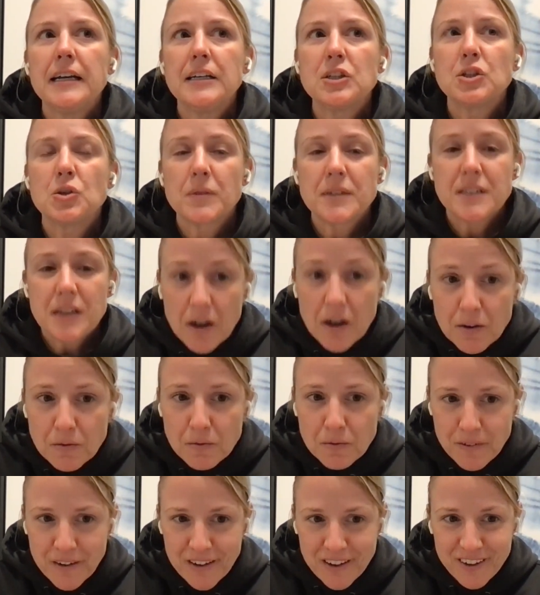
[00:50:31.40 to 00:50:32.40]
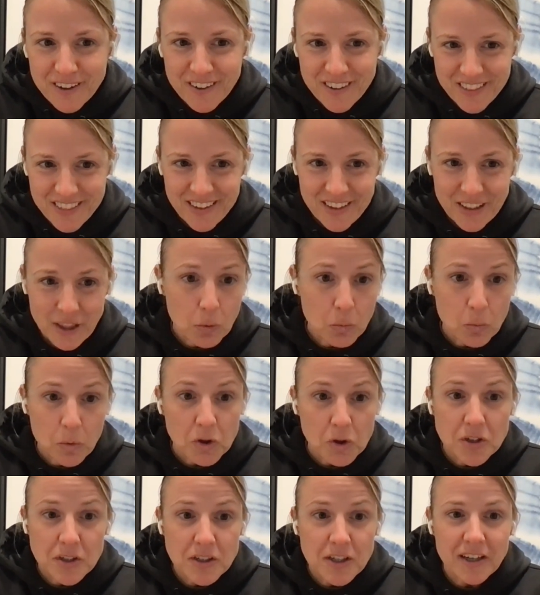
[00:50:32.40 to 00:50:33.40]
So it's unfair to think that
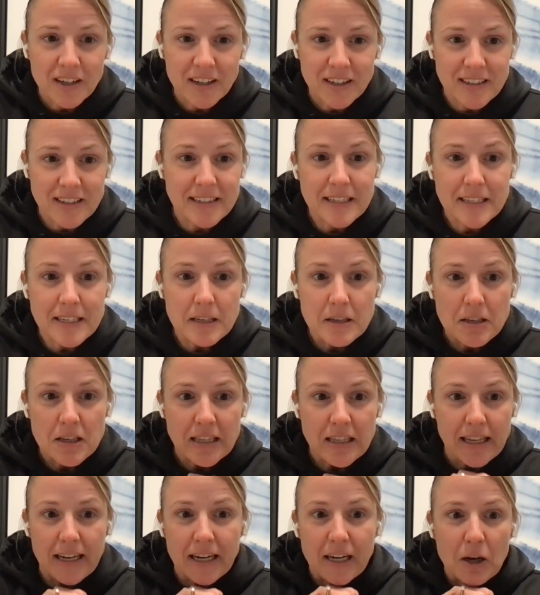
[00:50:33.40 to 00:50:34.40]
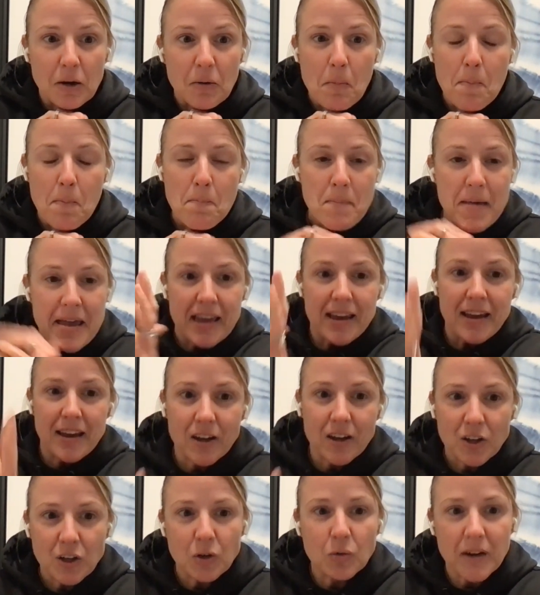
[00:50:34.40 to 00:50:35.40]
we're just going to like make
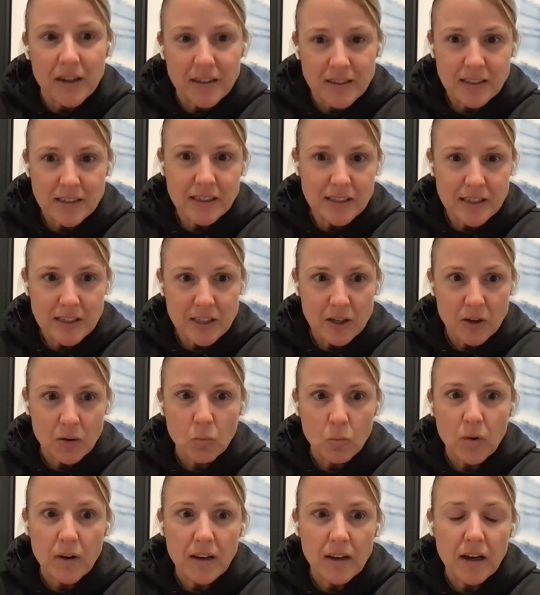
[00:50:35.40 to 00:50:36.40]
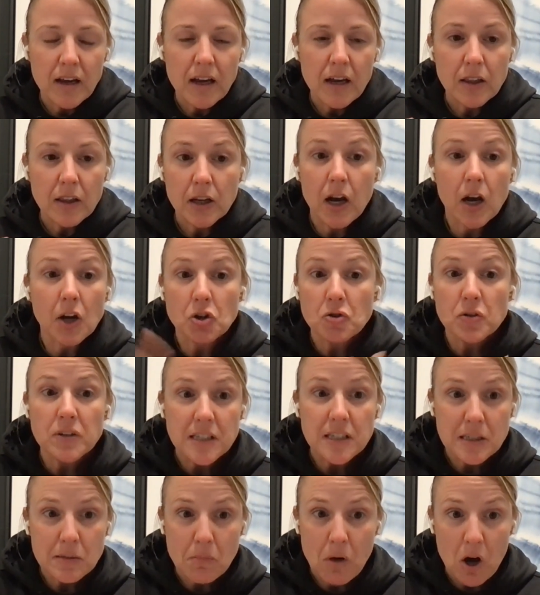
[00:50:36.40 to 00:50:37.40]
a U.S. system when the
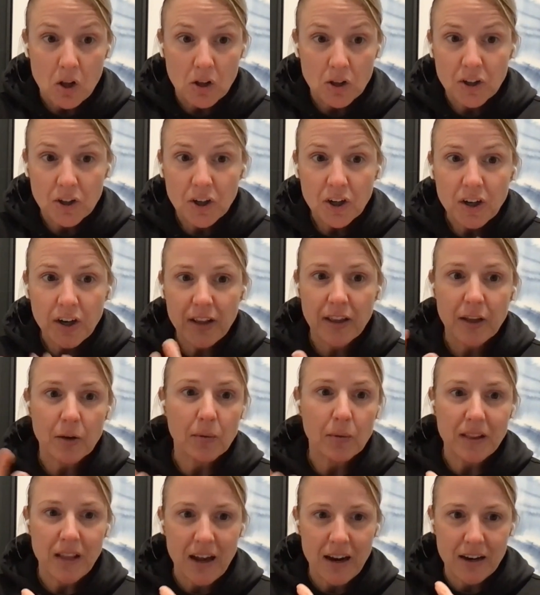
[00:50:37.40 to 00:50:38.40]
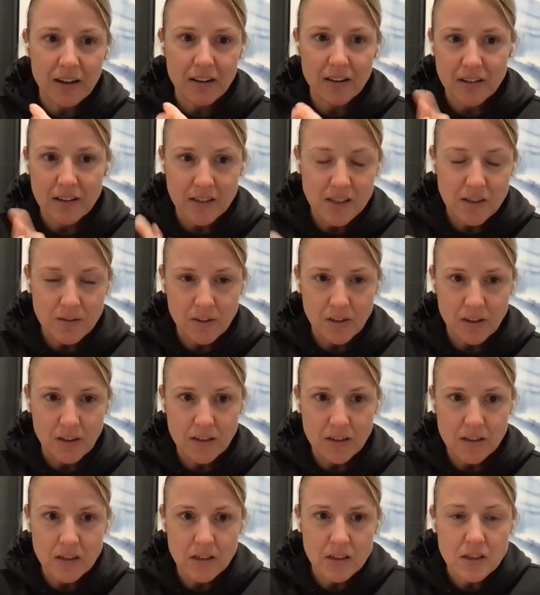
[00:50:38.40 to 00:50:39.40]
country's smaller and they rely on the
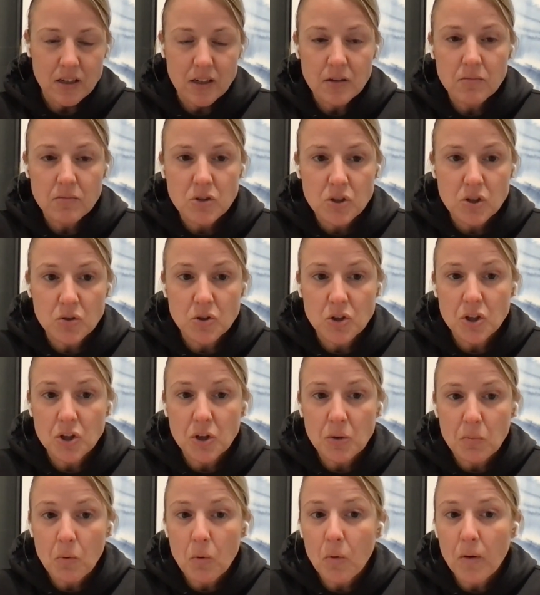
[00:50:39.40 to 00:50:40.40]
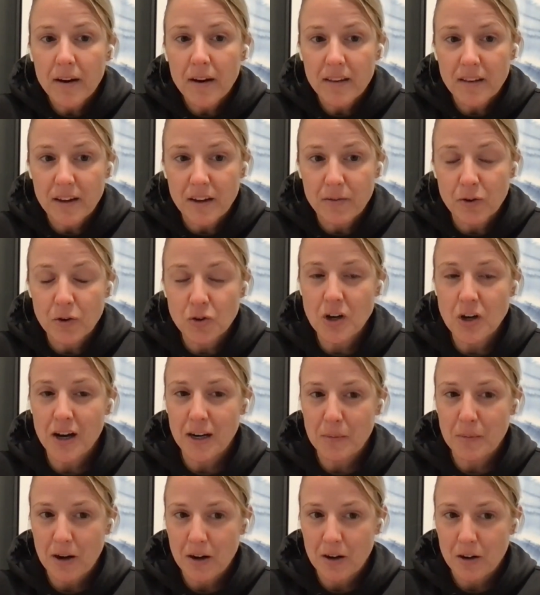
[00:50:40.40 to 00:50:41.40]
civilian system. So to your point, like if you're
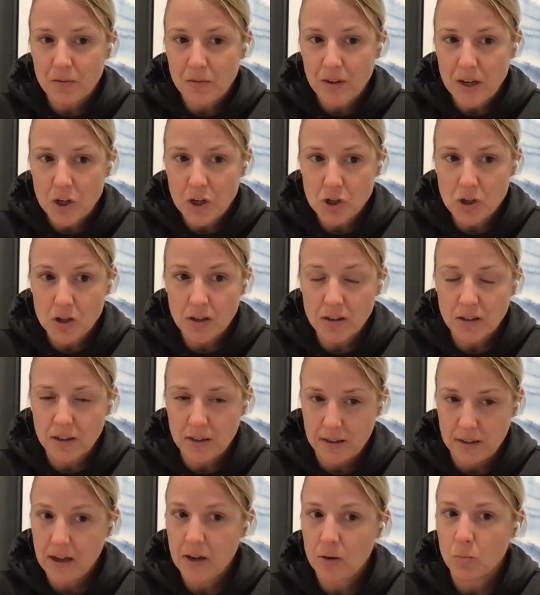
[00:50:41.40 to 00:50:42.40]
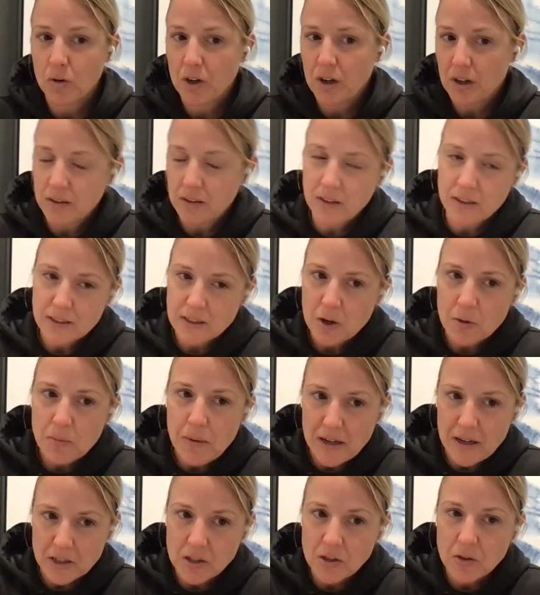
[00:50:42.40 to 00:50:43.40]
talking about an invasion, like, and let's go
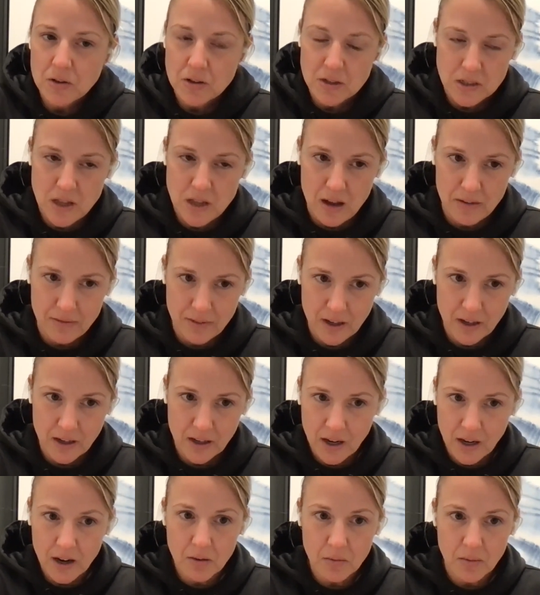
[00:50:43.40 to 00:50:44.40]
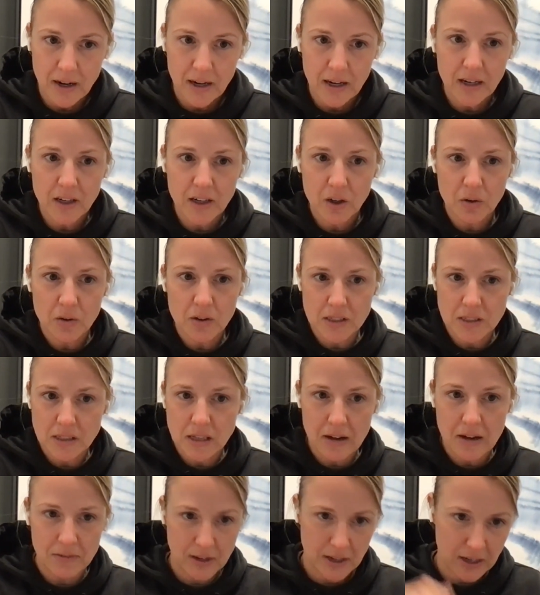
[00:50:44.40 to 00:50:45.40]
back to Yugoslavia again, right?
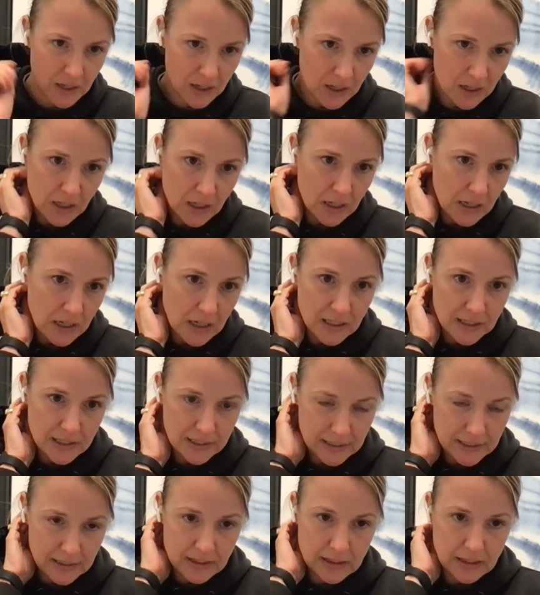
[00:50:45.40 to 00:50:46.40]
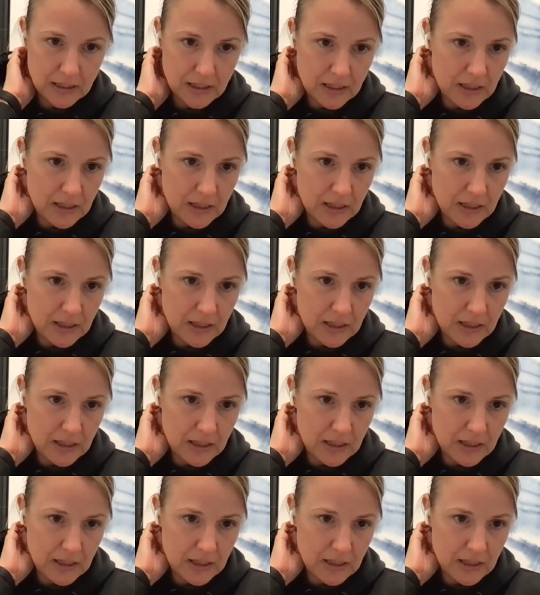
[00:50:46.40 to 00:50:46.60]
Yugoslavia, like